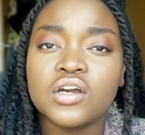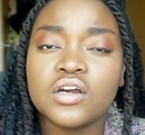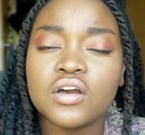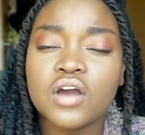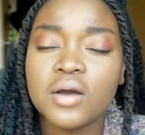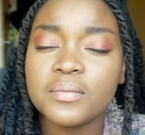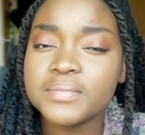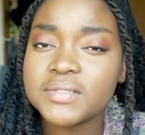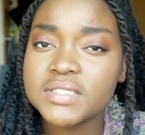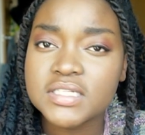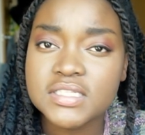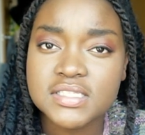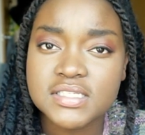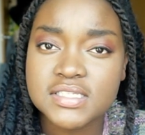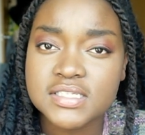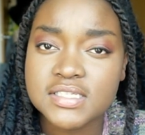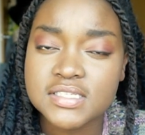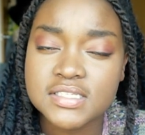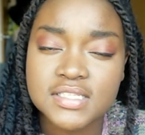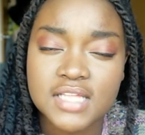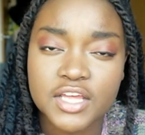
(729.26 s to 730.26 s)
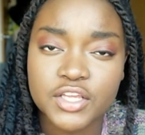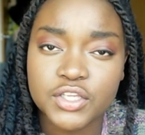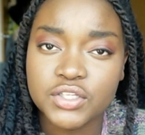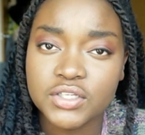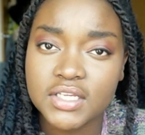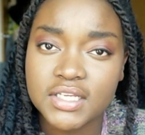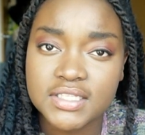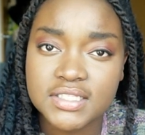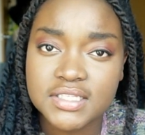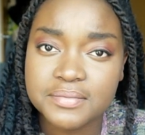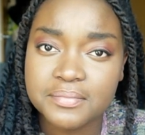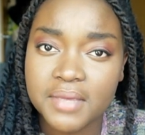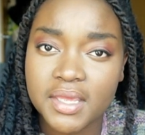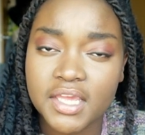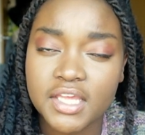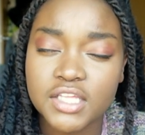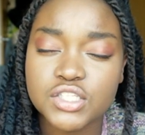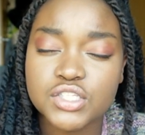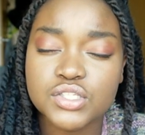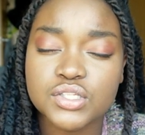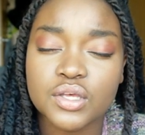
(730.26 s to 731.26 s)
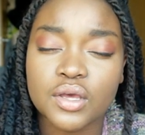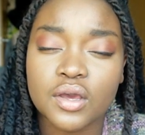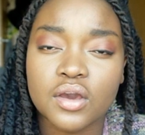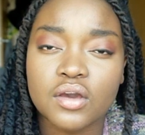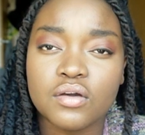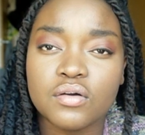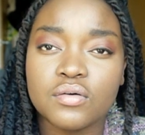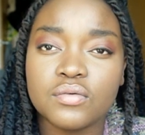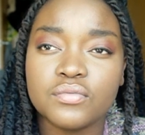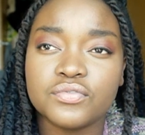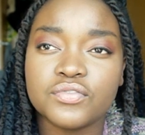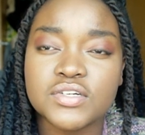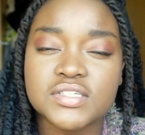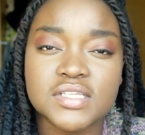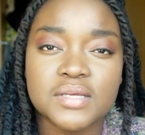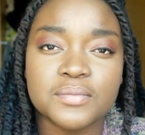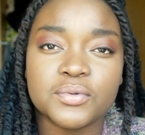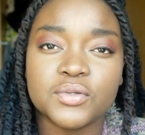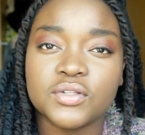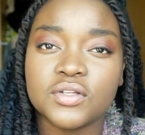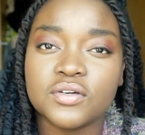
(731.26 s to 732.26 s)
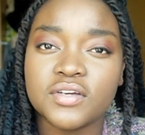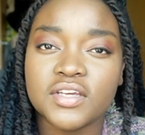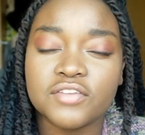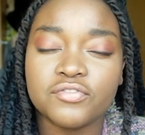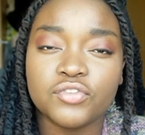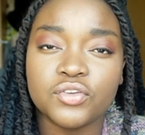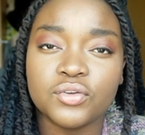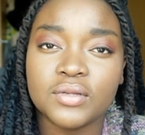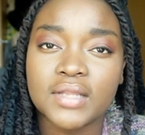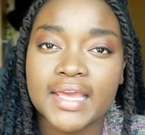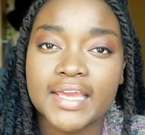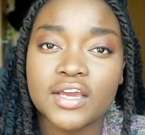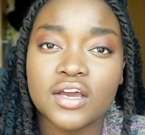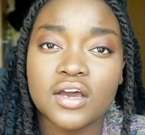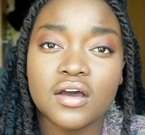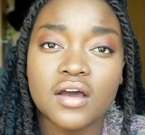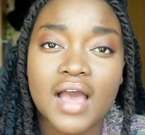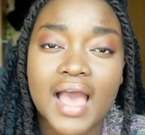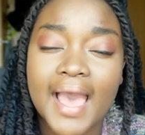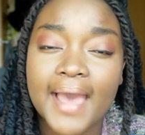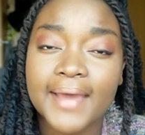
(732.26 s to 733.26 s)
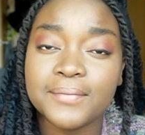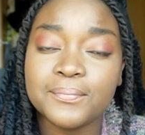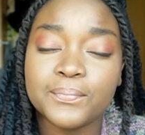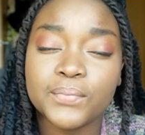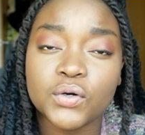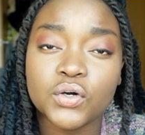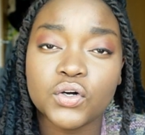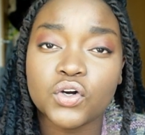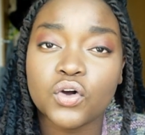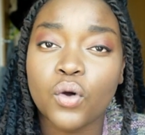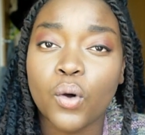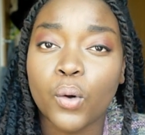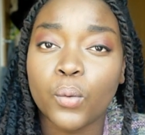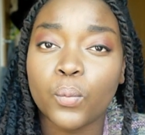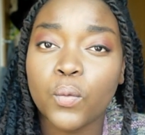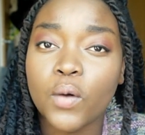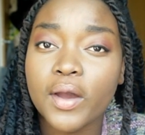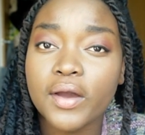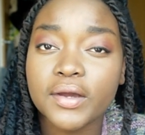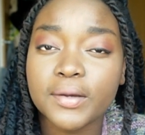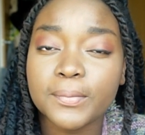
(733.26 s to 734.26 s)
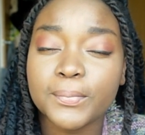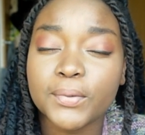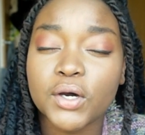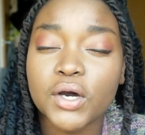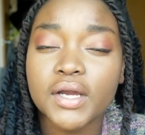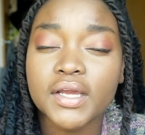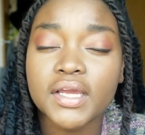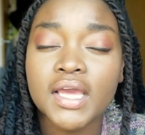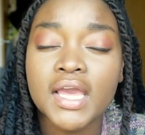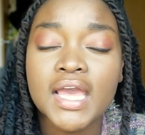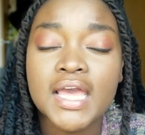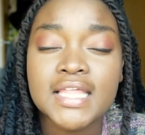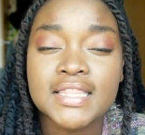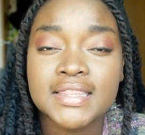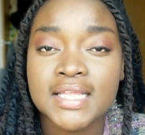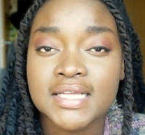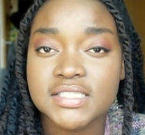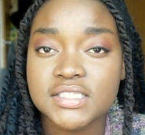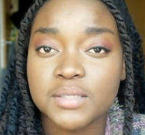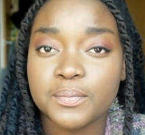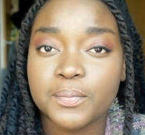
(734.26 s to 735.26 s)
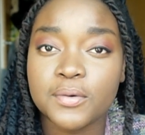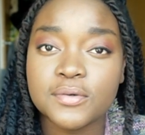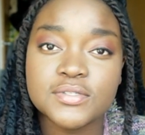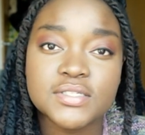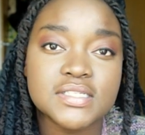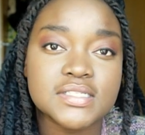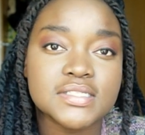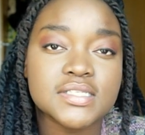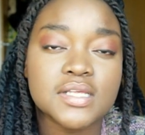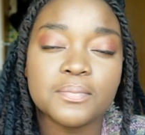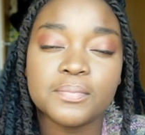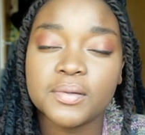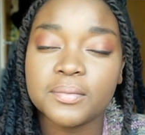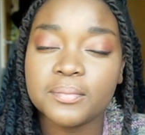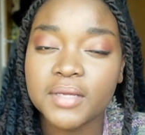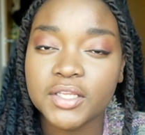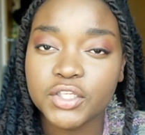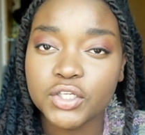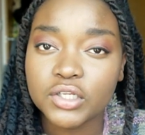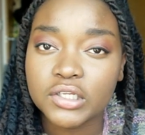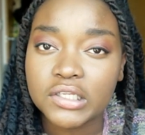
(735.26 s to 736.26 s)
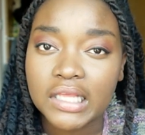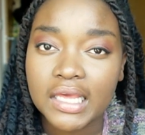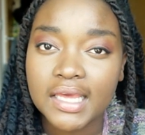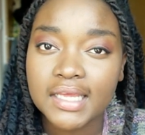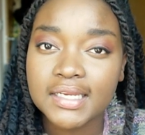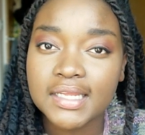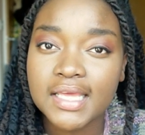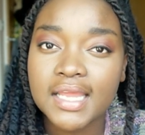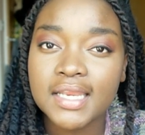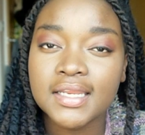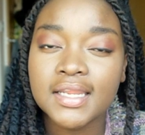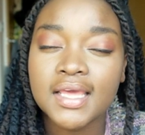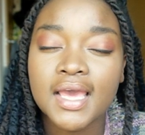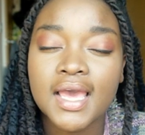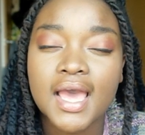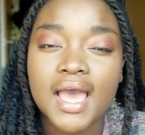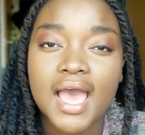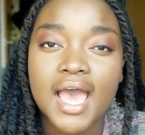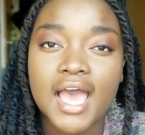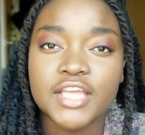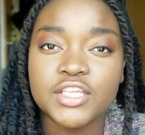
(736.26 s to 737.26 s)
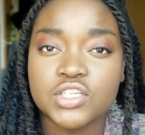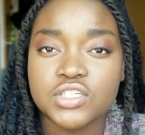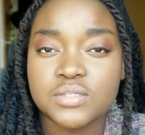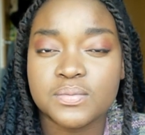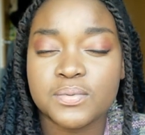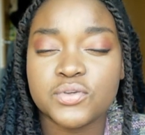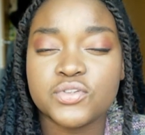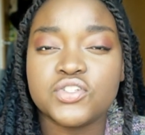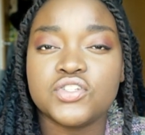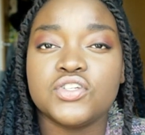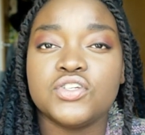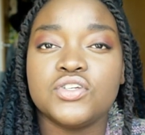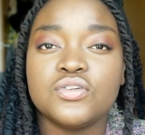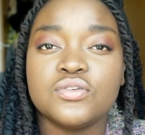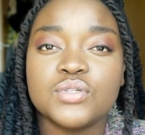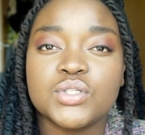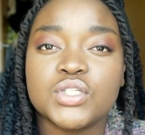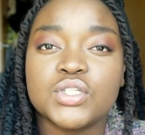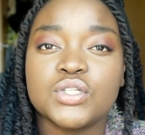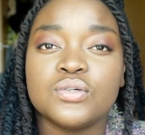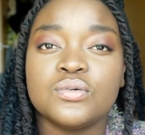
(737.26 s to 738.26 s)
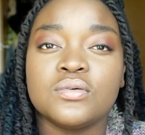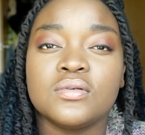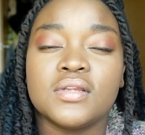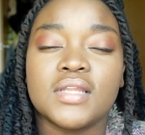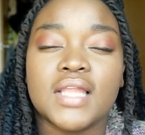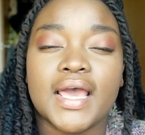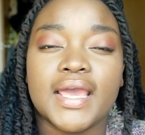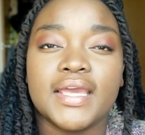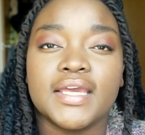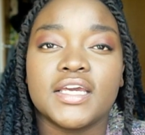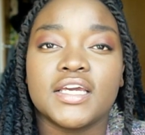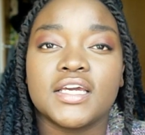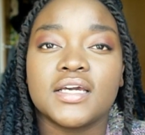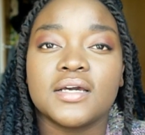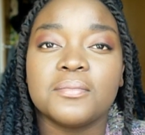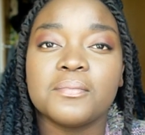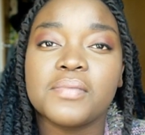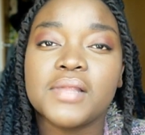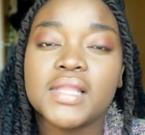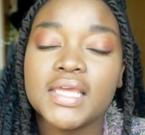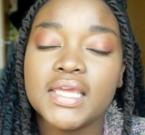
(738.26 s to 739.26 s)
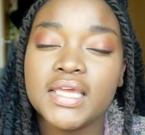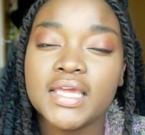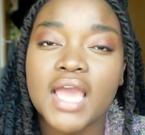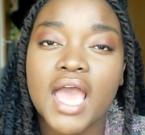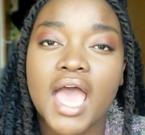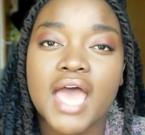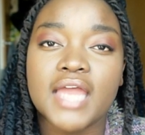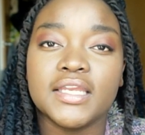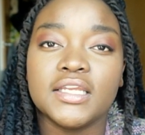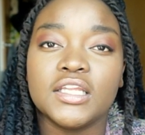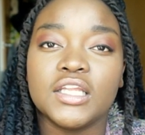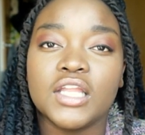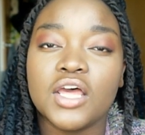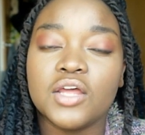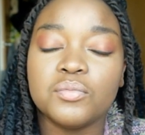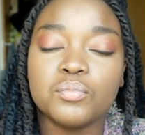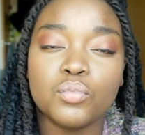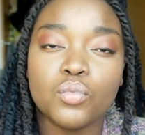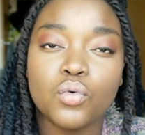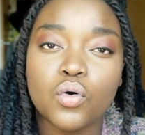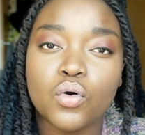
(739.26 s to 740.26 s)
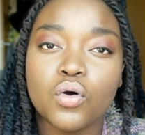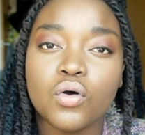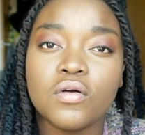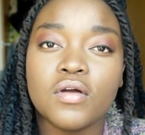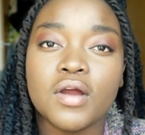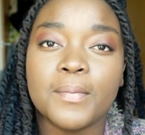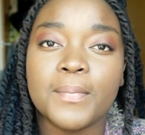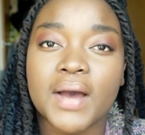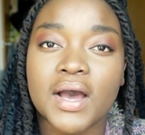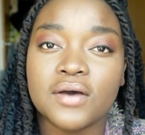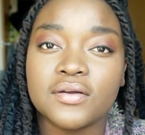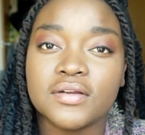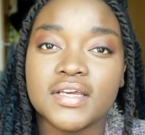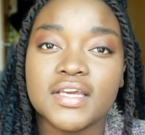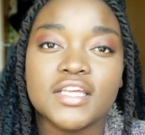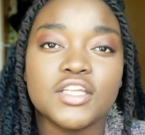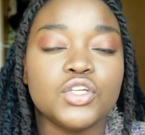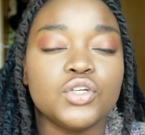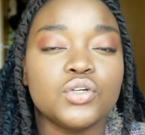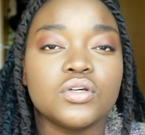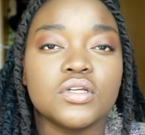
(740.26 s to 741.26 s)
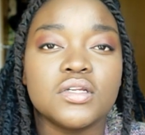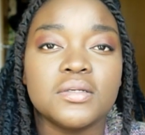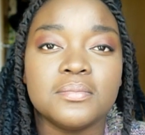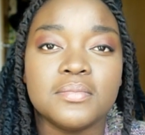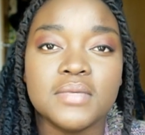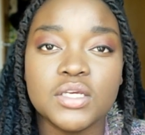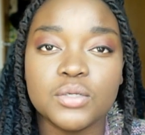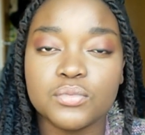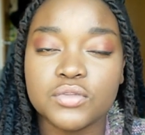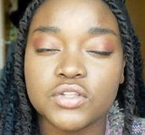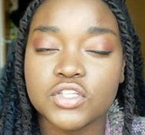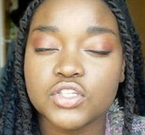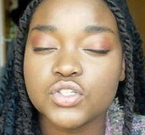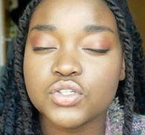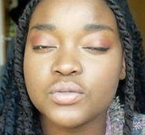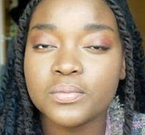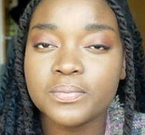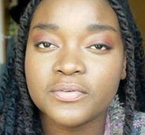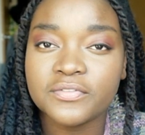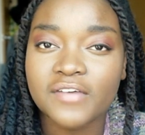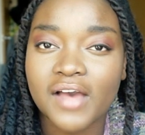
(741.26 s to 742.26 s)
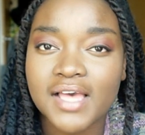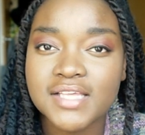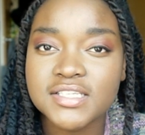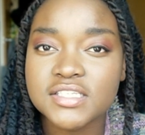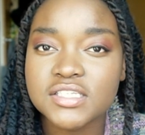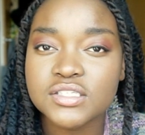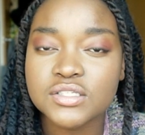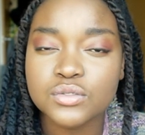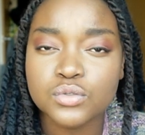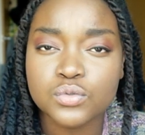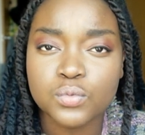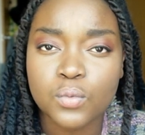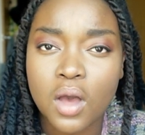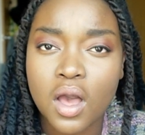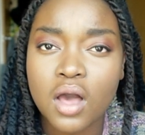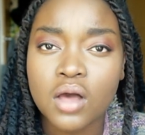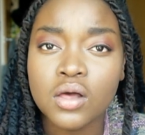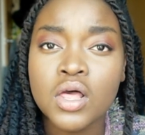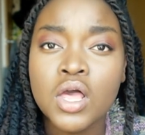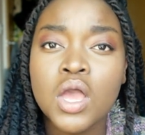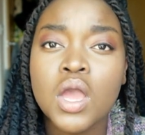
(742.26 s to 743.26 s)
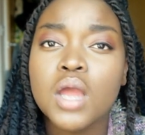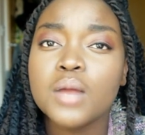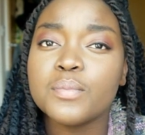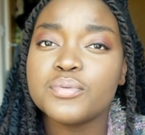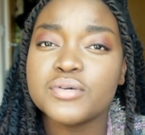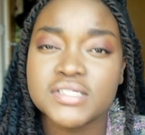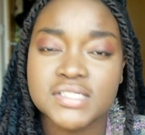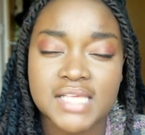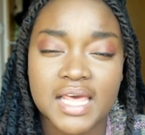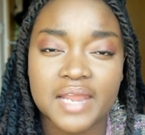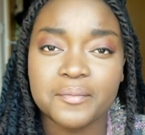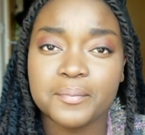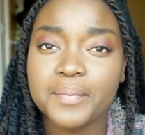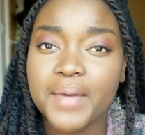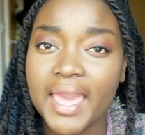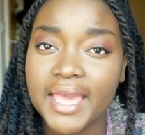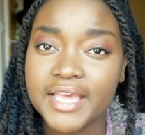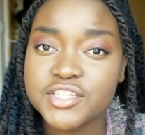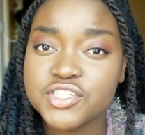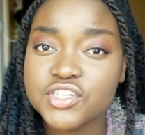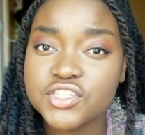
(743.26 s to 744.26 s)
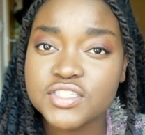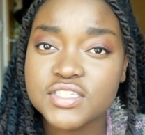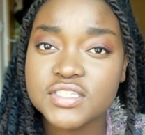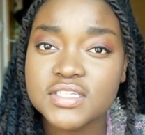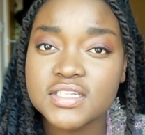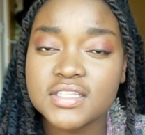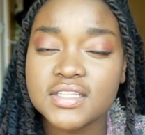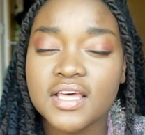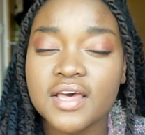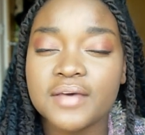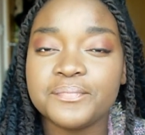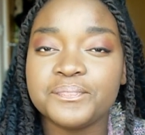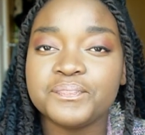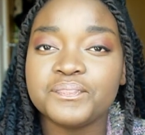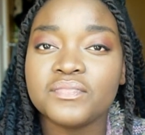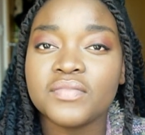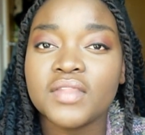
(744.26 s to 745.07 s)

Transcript: competencies that you need to meet. So for example, they'll give you like a handbook or a workbook that's supposed to supplement your learning, and you're supposed to use to like complete and learn more about it. You can meet with the supervisors as well, present patients to them,